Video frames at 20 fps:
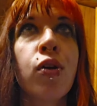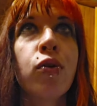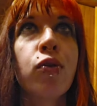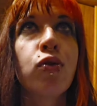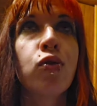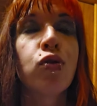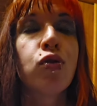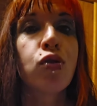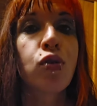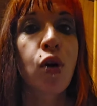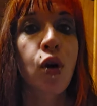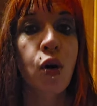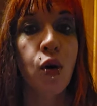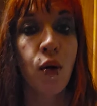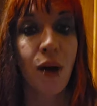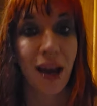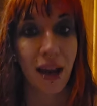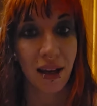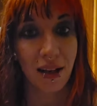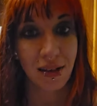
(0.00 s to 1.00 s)

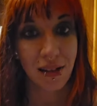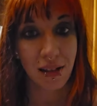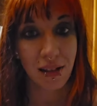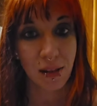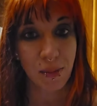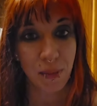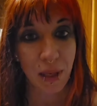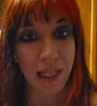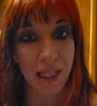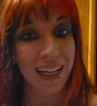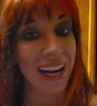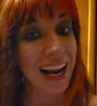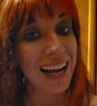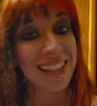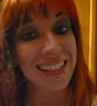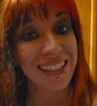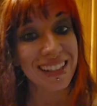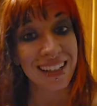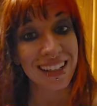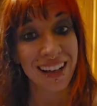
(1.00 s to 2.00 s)
so anticipated. I
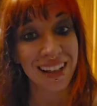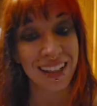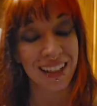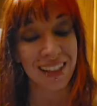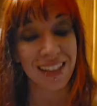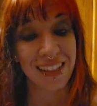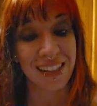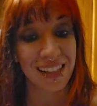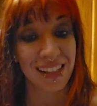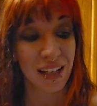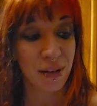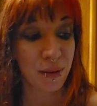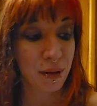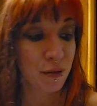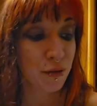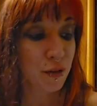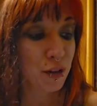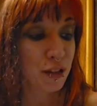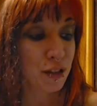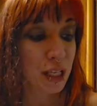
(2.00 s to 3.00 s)
did not get to see it when
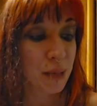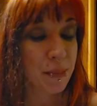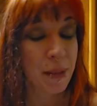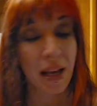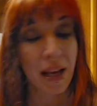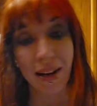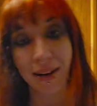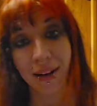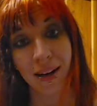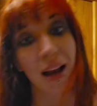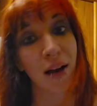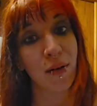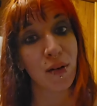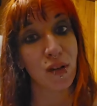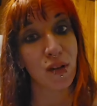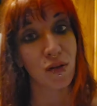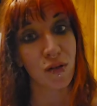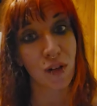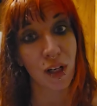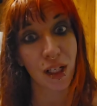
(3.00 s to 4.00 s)
it first came out, and I
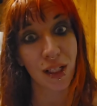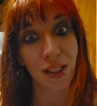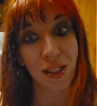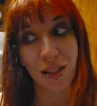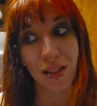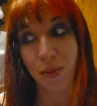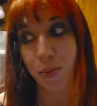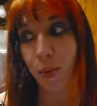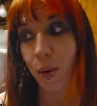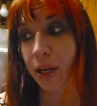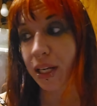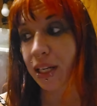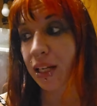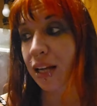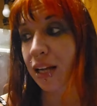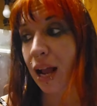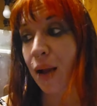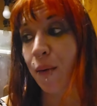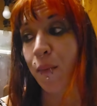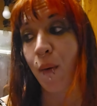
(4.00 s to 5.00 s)
was very
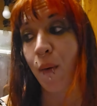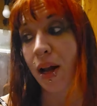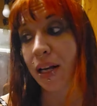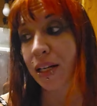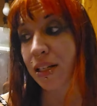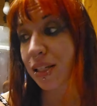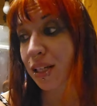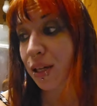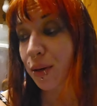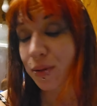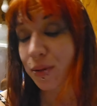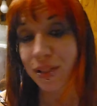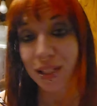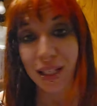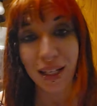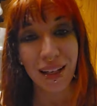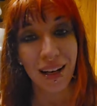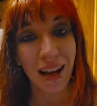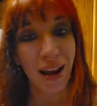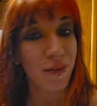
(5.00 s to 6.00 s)
disappointed. I wanted to go
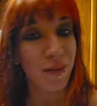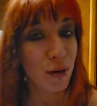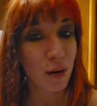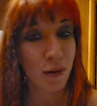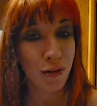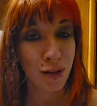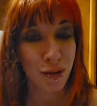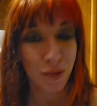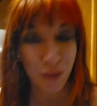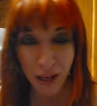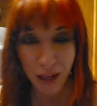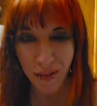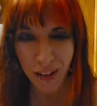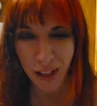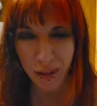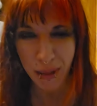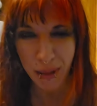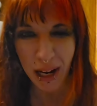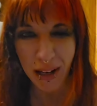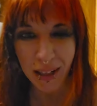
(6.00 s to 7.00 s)
see it. Everyone was
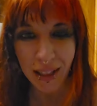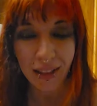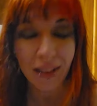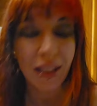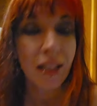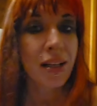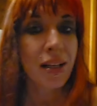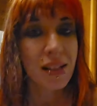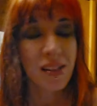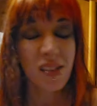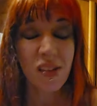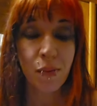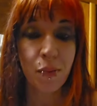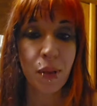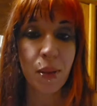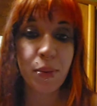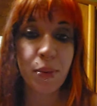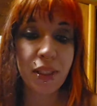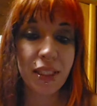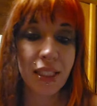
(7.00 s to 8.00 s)
raving about it. Some
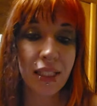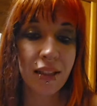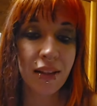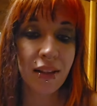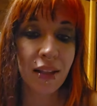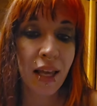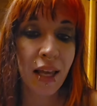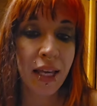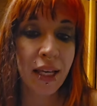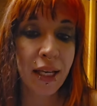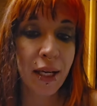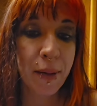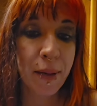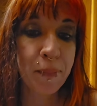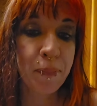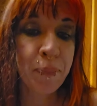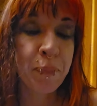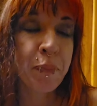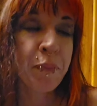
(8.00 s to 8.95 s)
people didn't like it.